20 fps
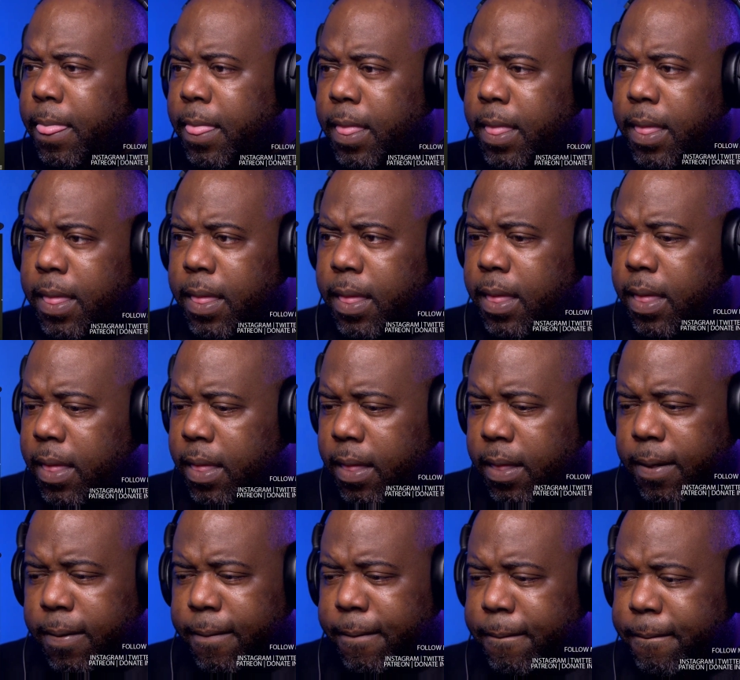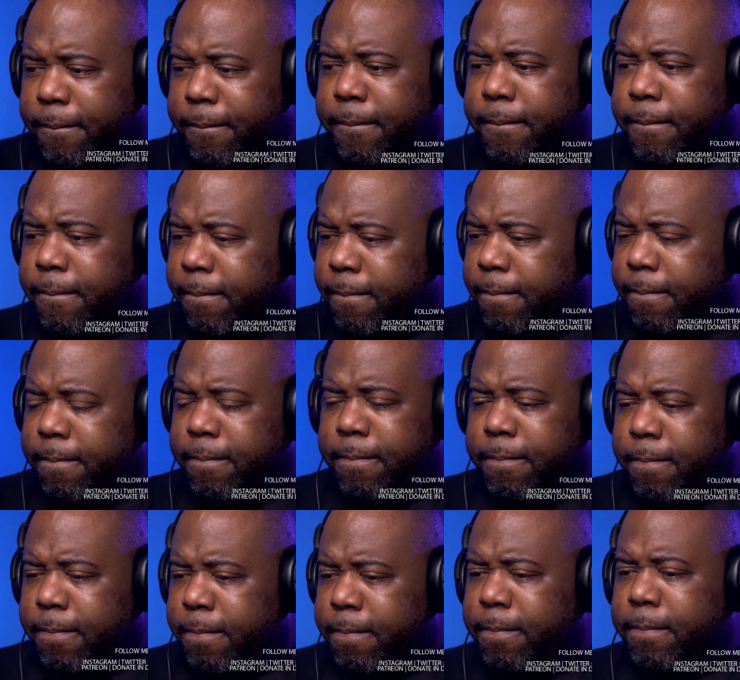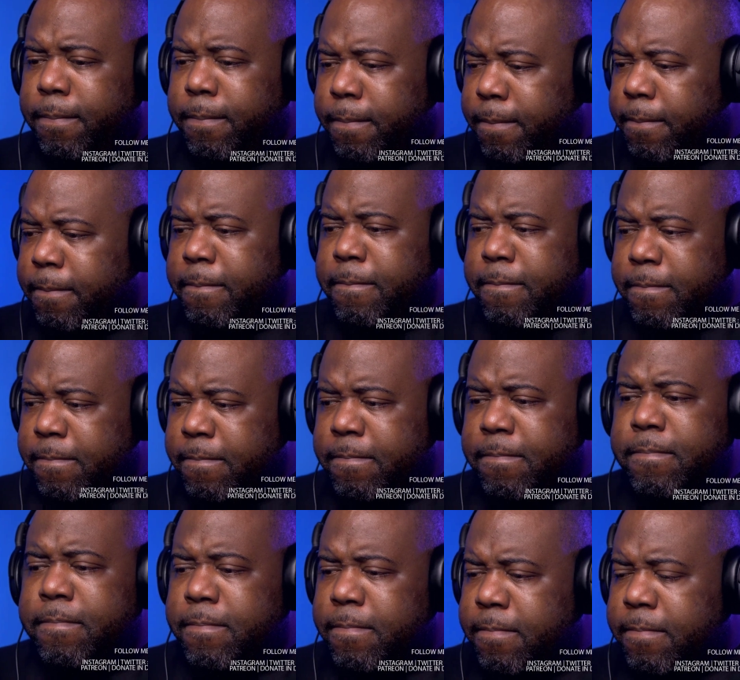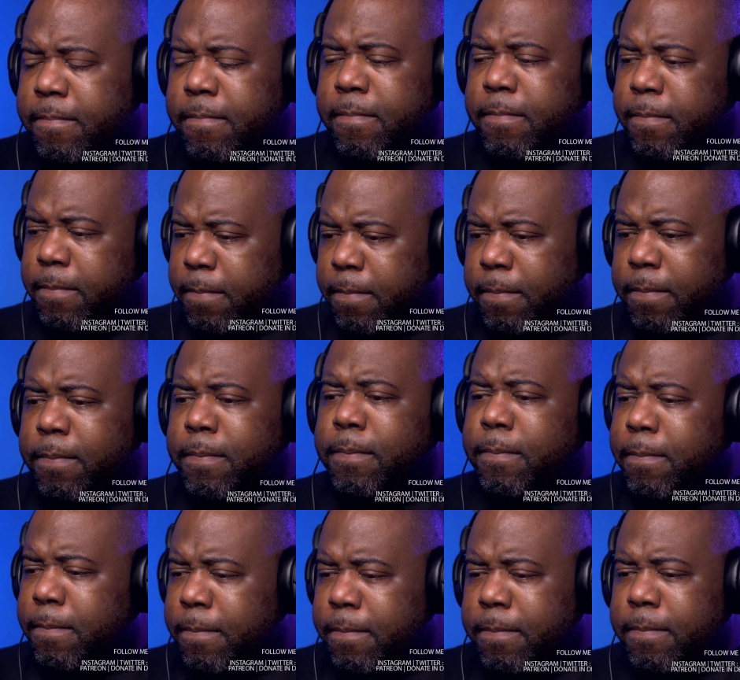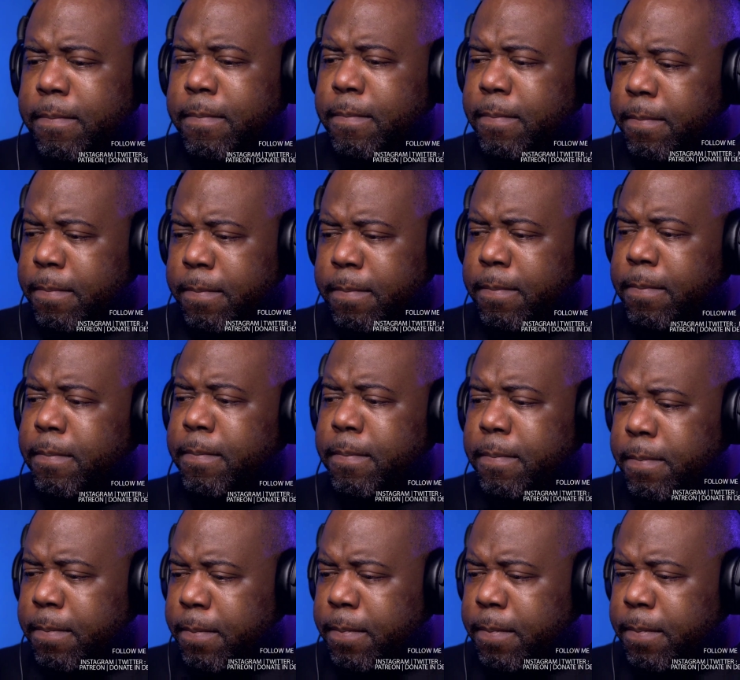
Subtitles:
[no speech]